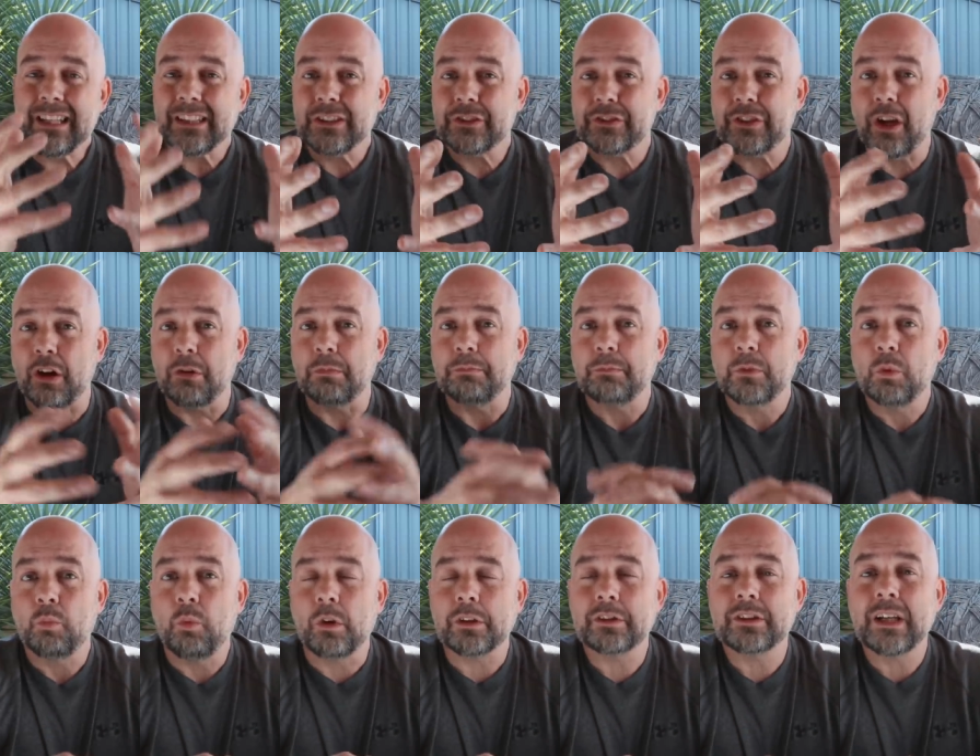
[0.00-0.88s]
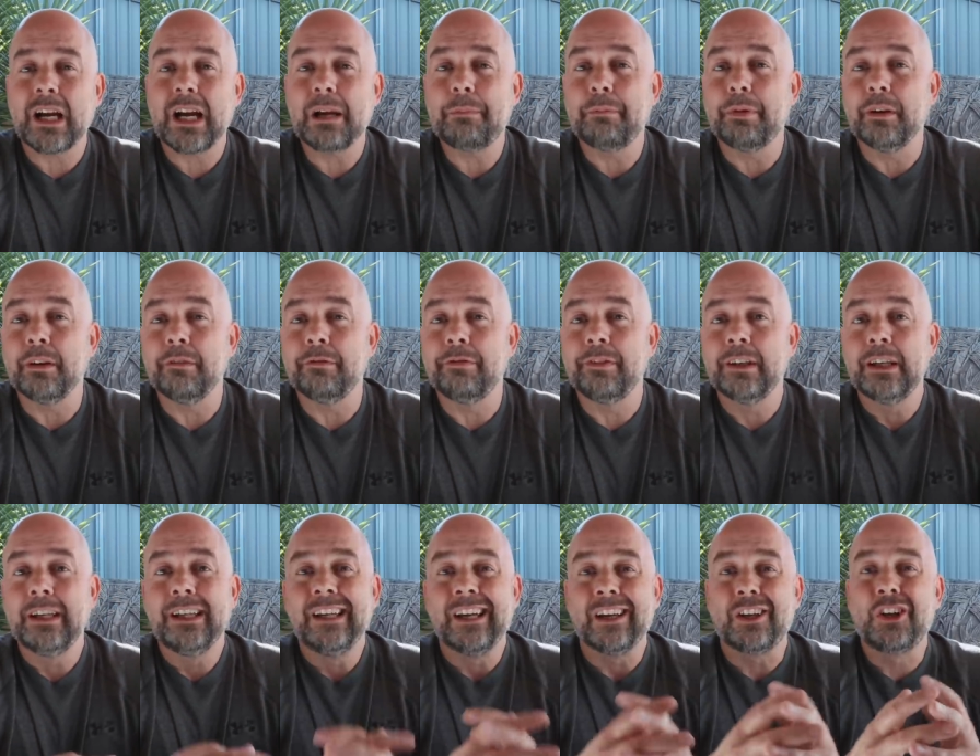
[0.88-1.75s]
So what type of
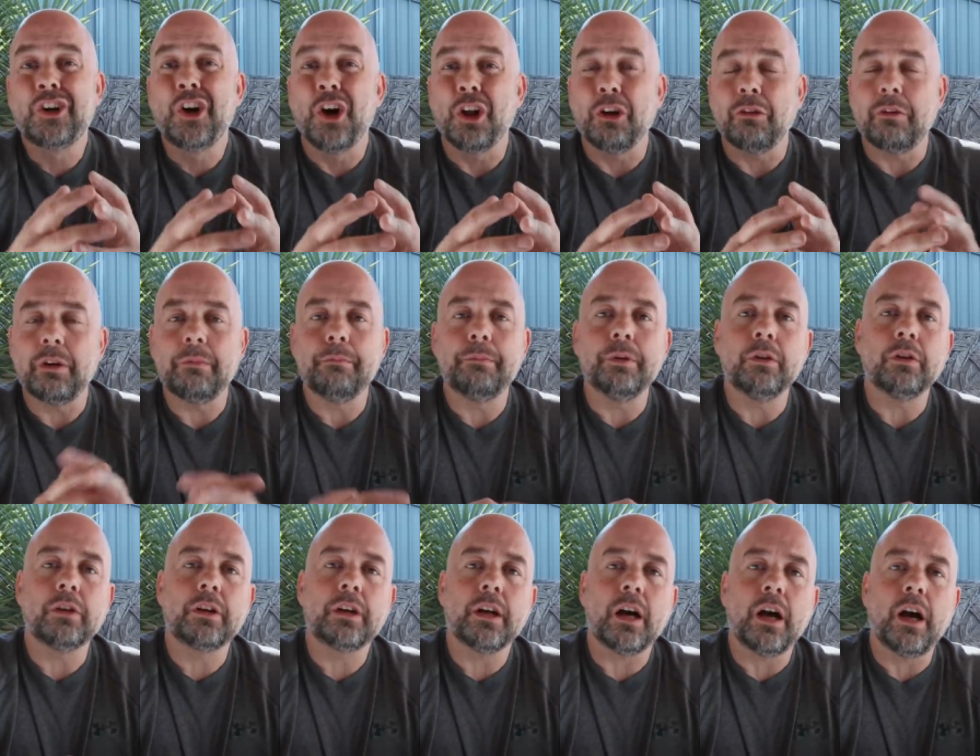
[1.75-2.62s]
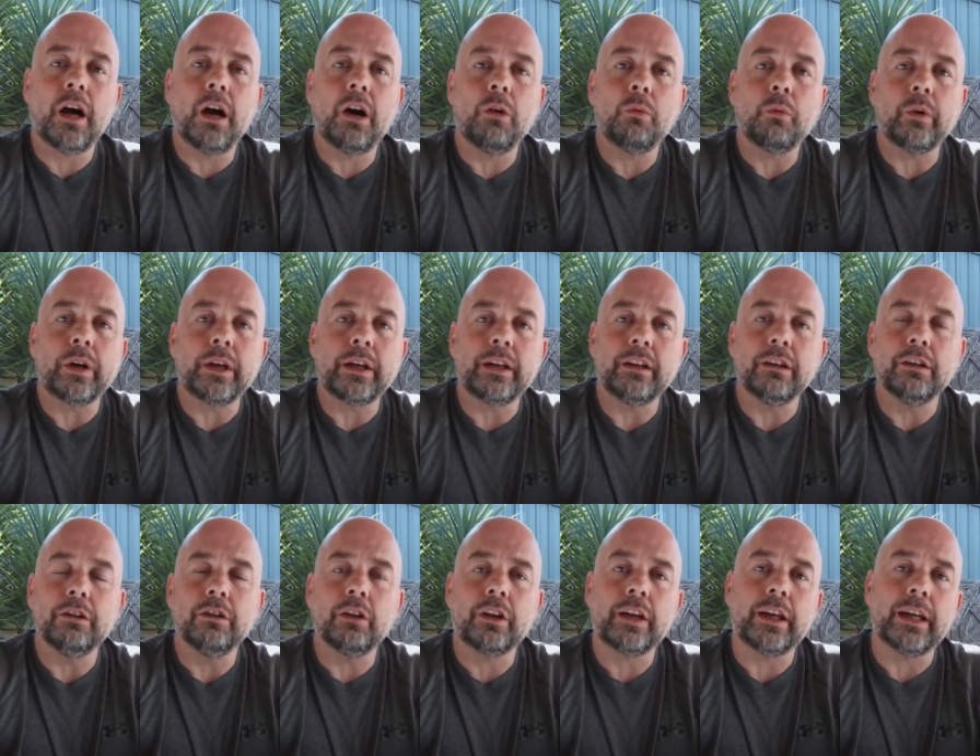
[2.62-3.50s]
colouring book are we
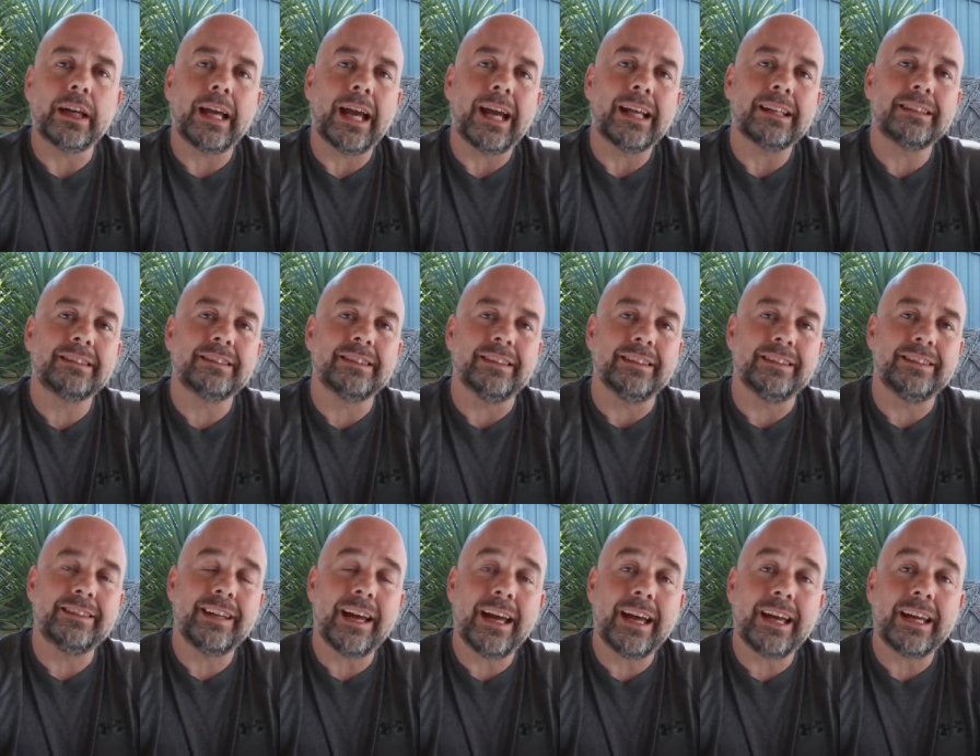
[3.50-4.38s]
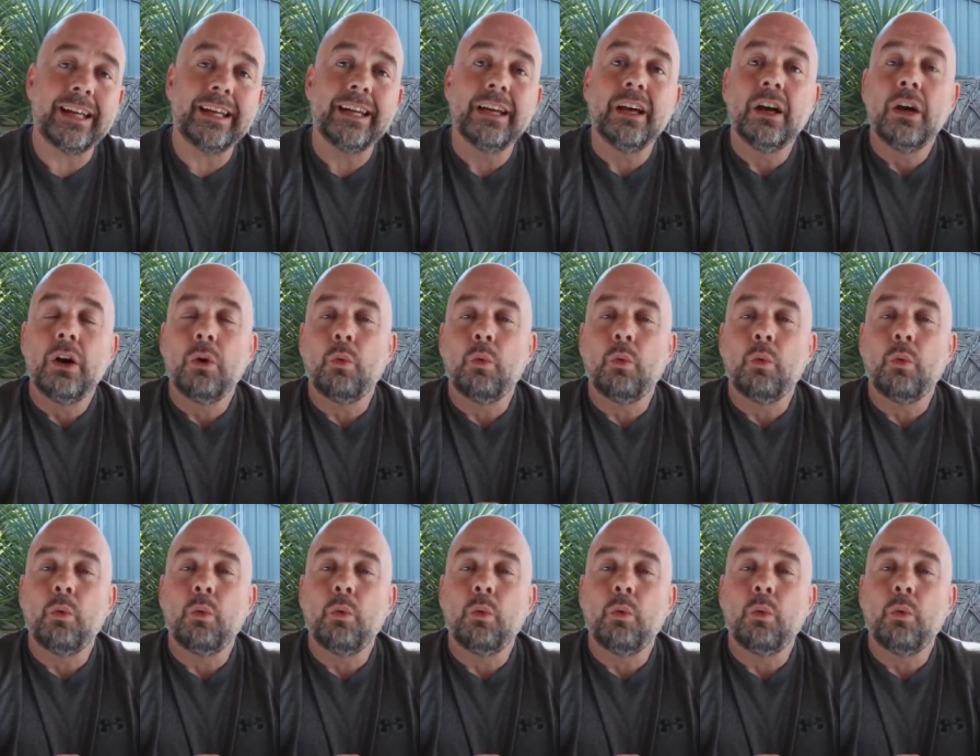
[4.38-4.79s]
looking at today?